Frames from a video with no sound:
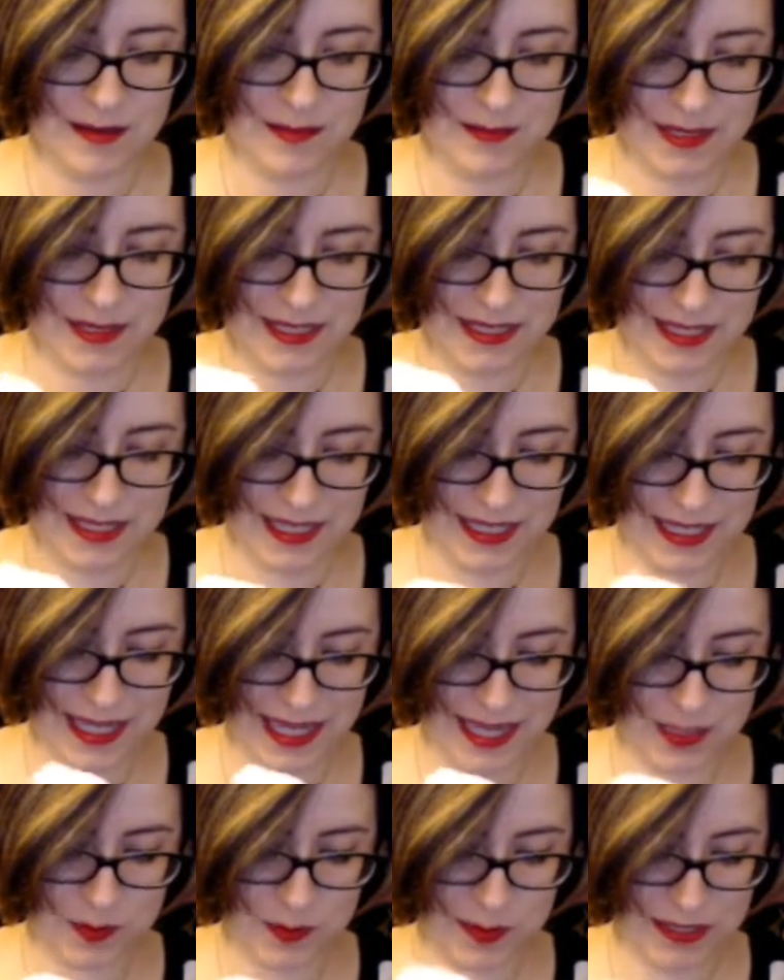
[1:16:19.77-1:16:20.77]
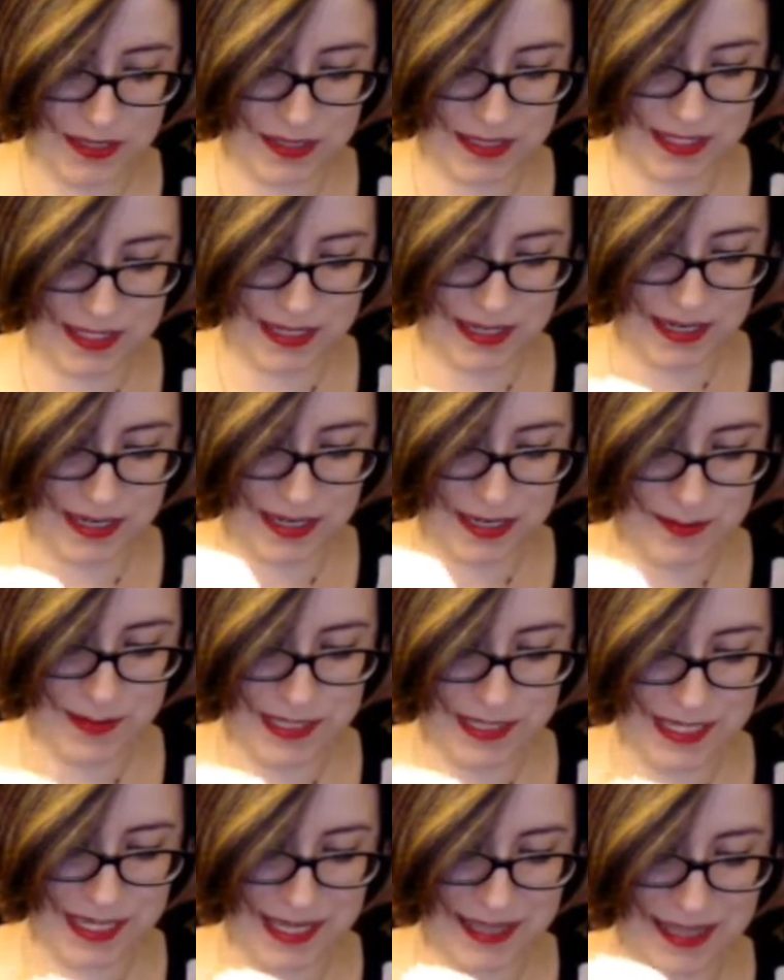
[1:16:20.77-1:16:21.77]
Man, I liked WildStar. I'm
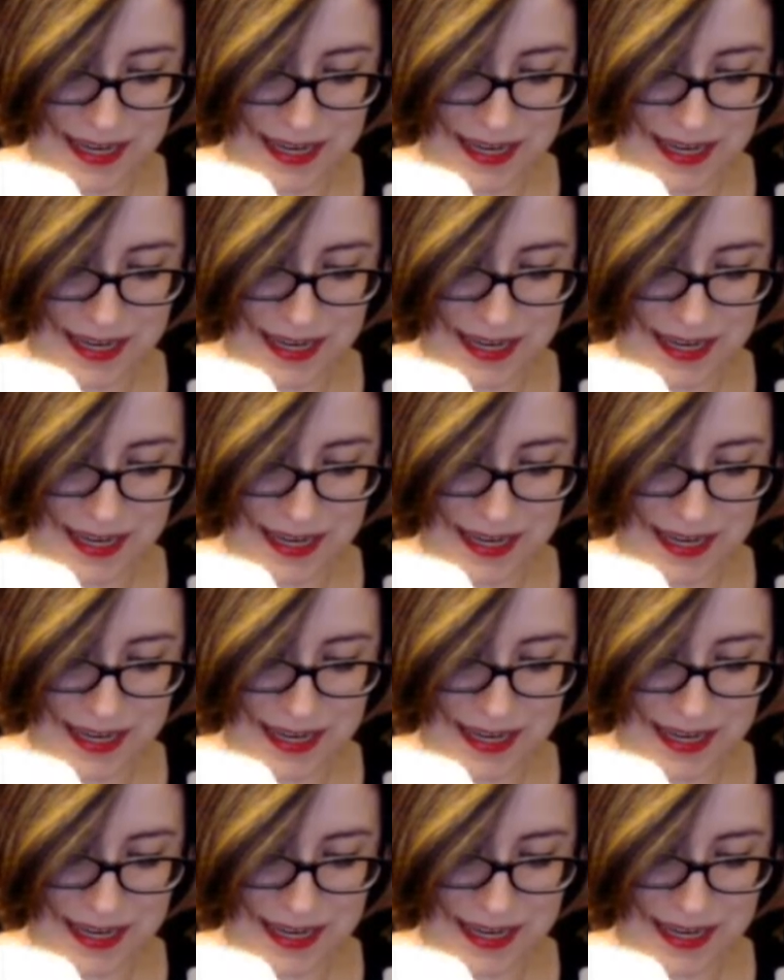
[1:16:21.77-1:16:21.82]
sad